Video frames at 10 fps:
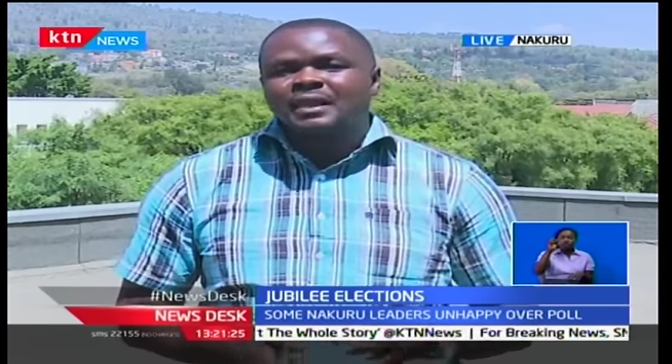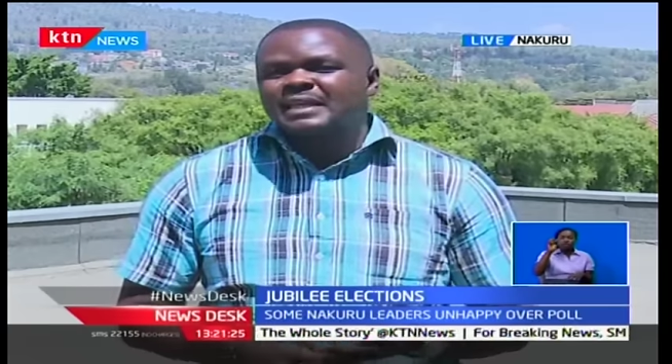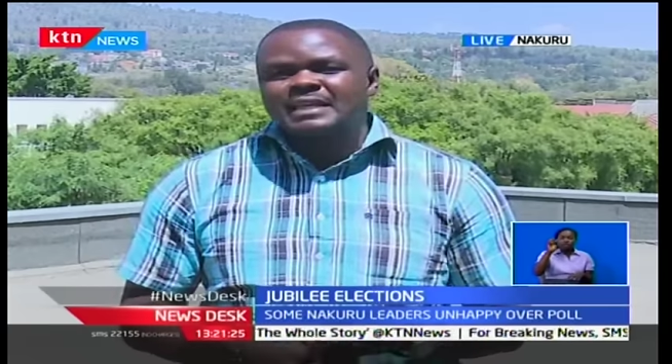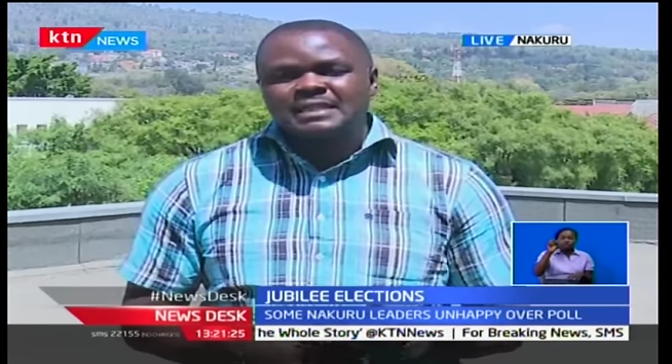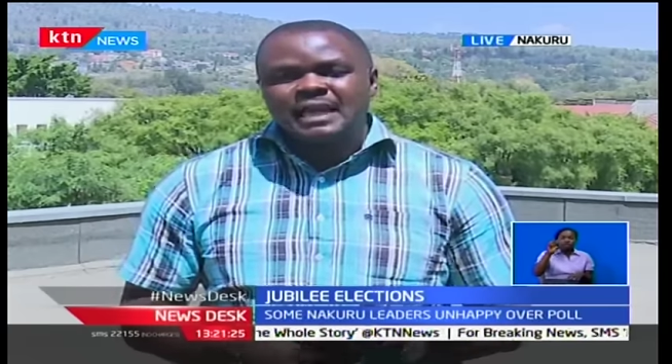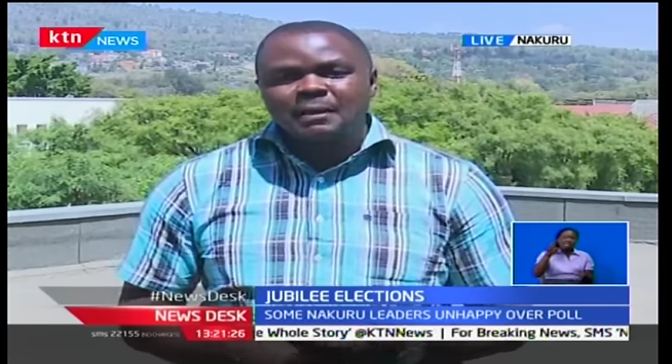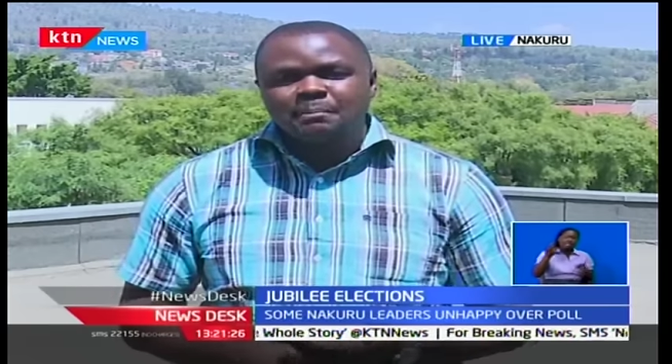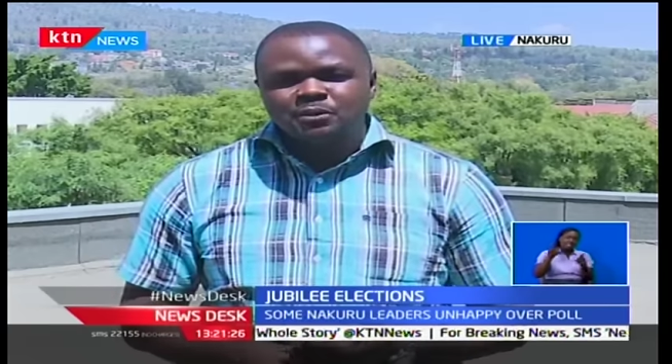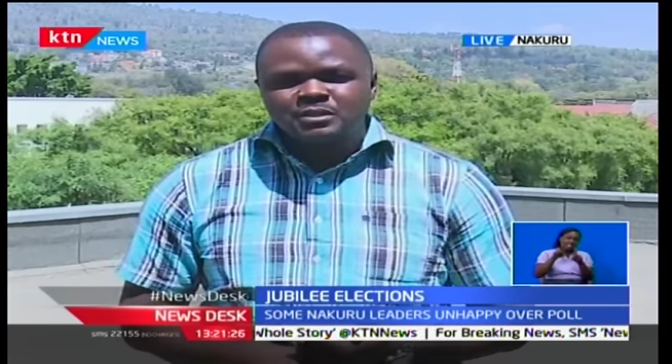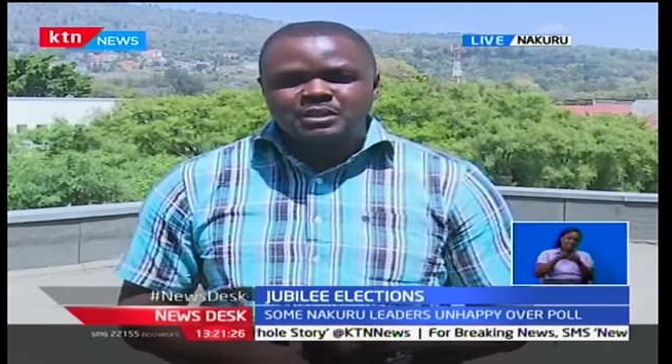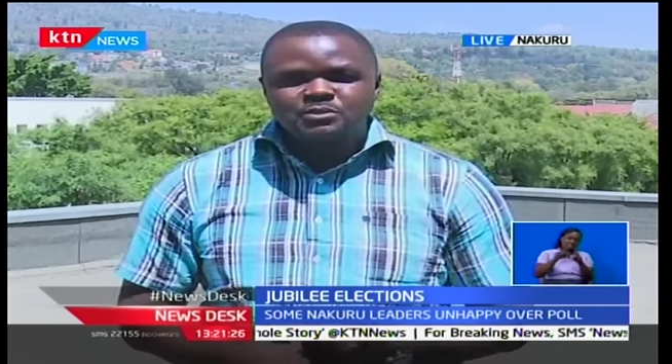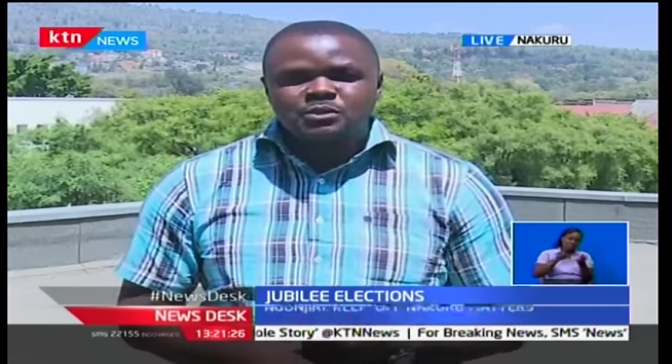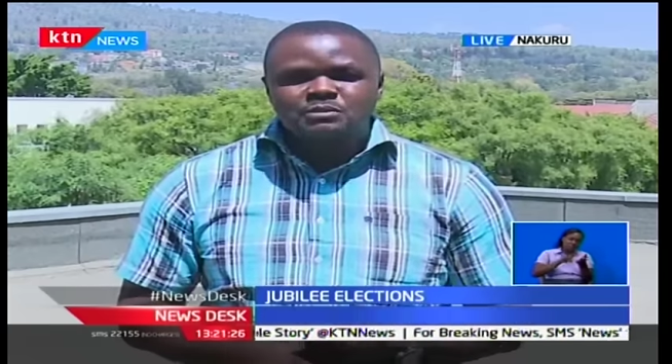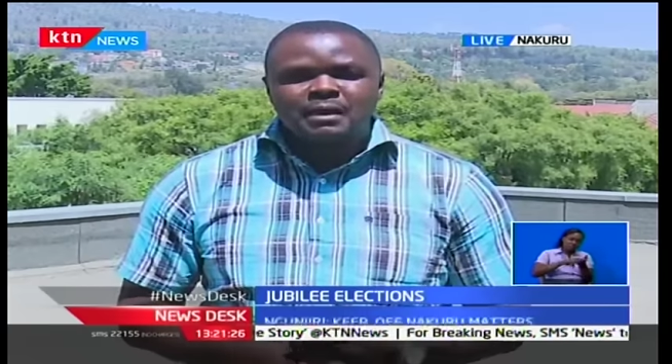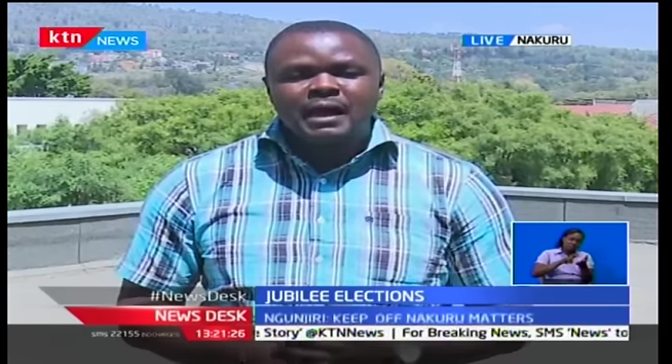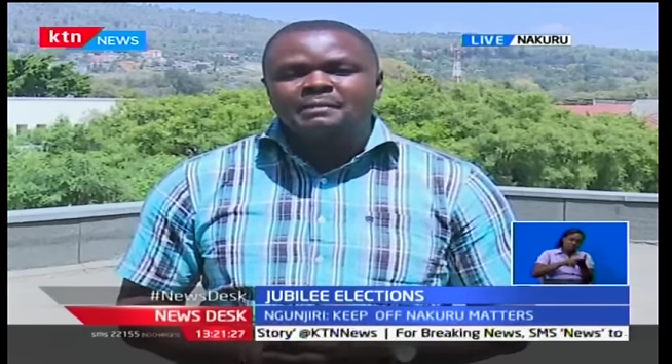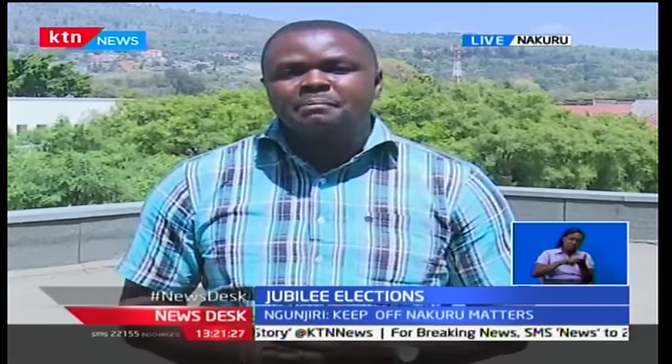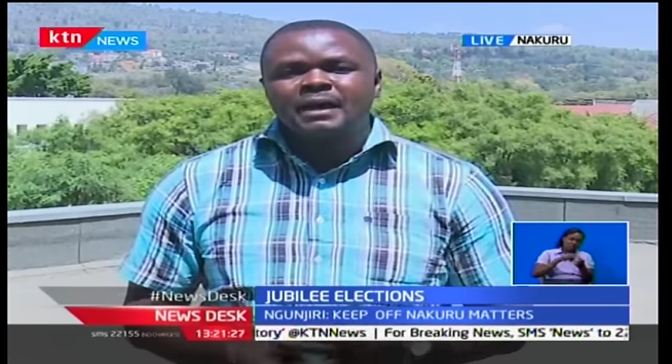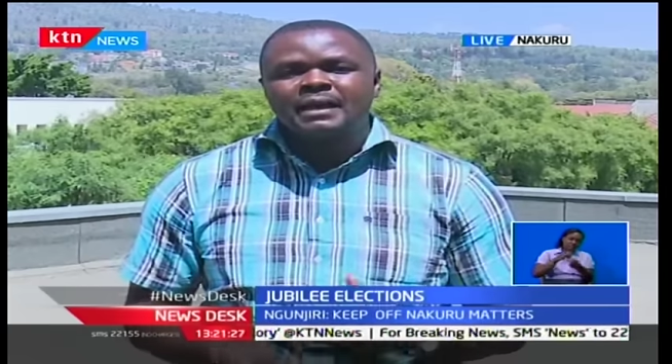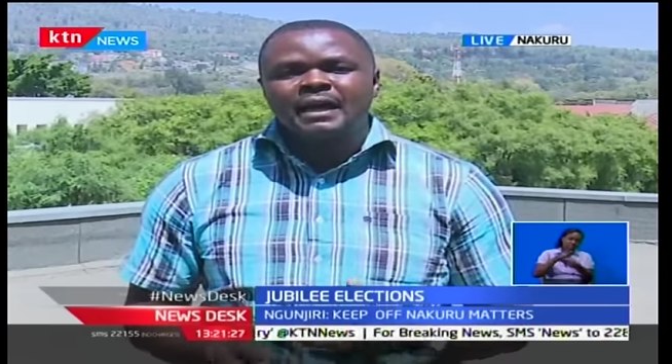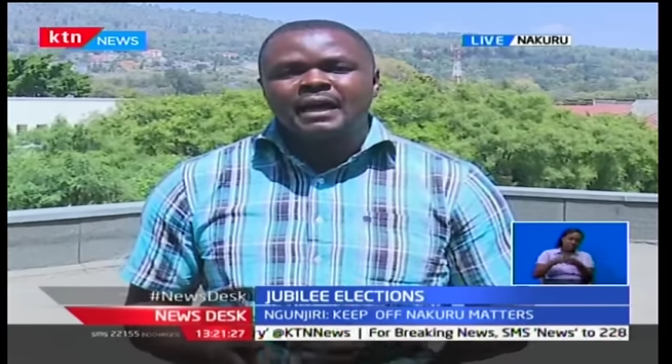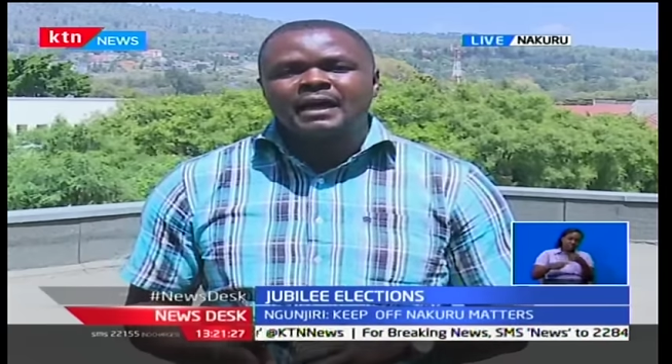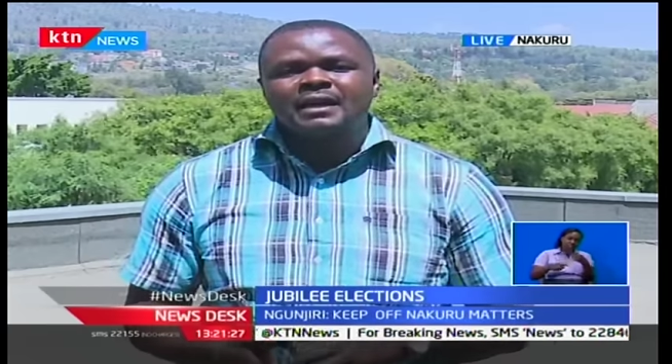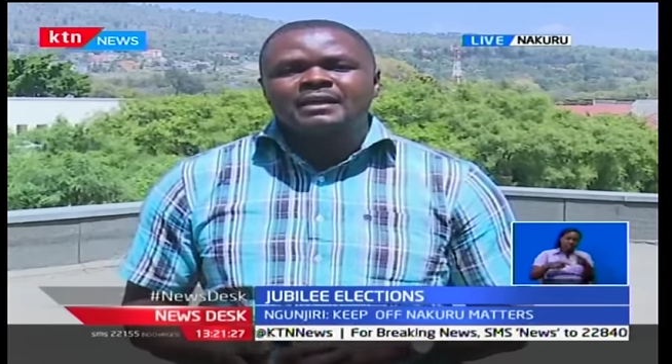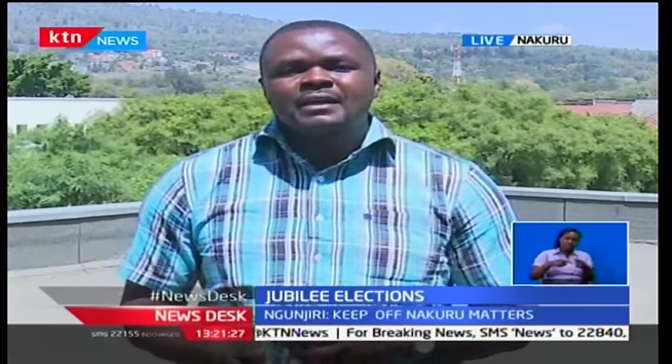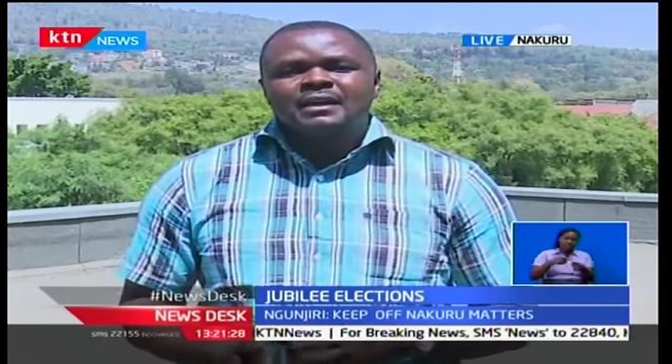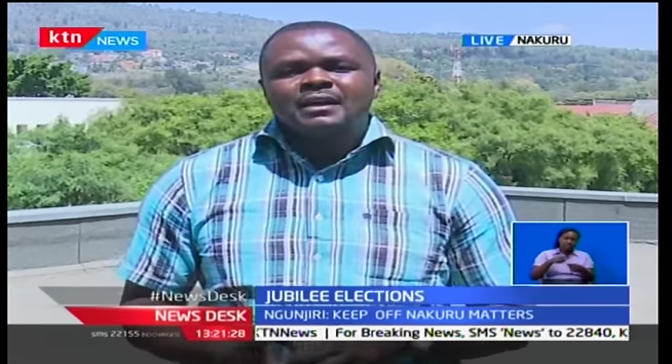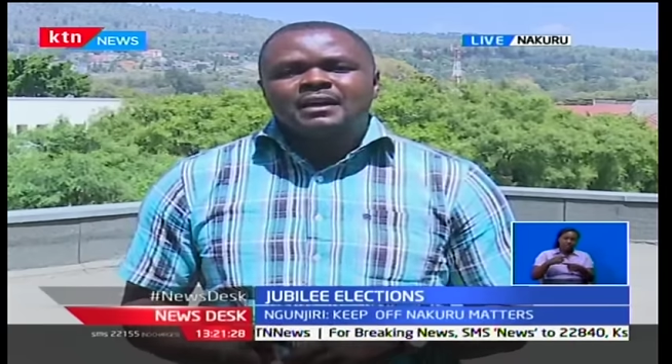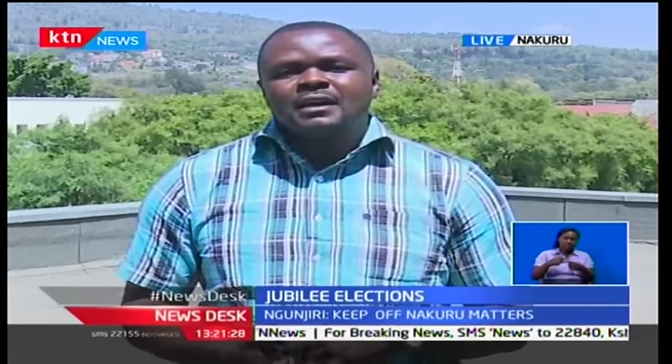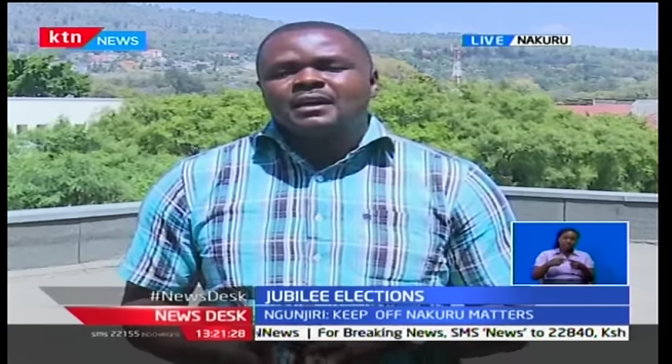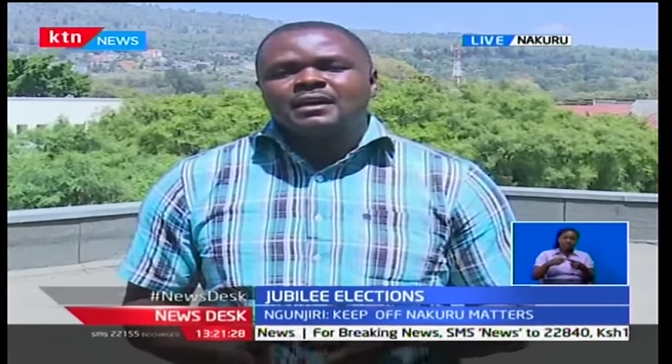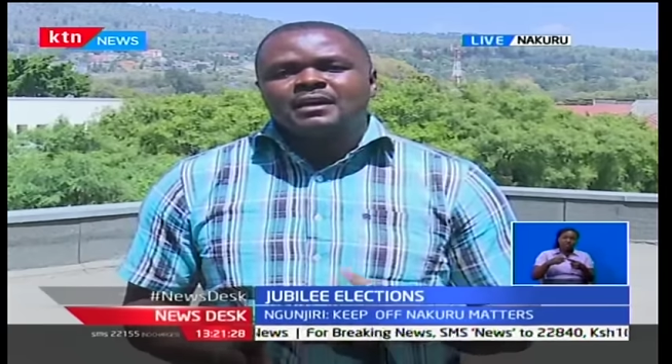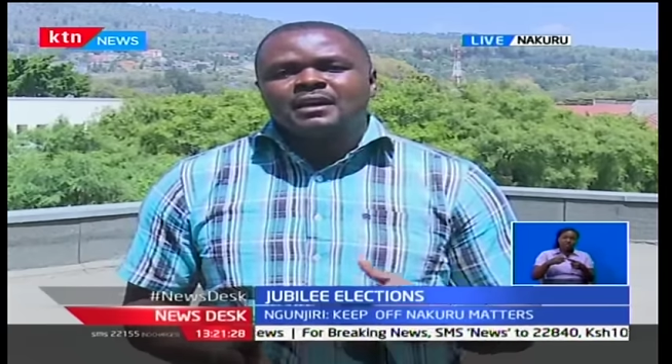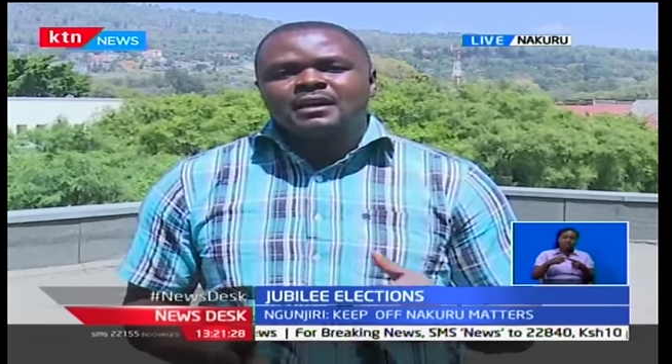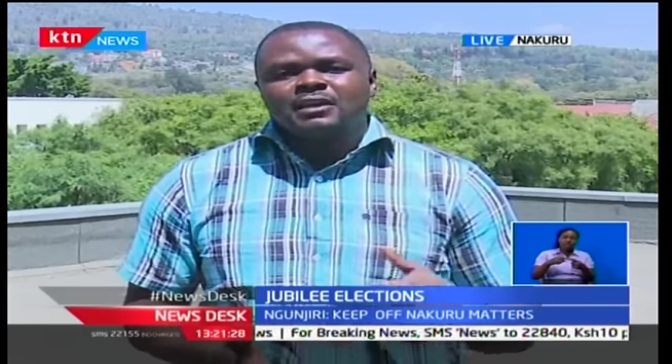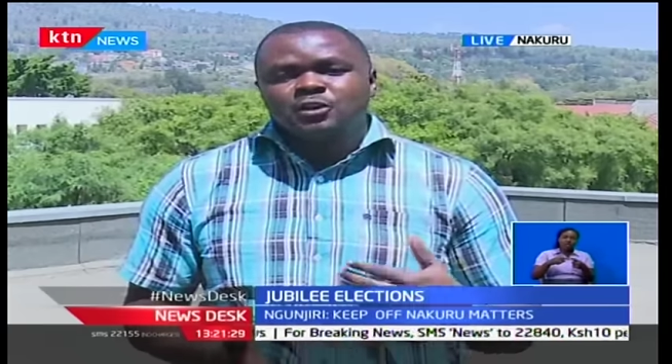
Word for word: the entire process was marred by uh, uh, a lot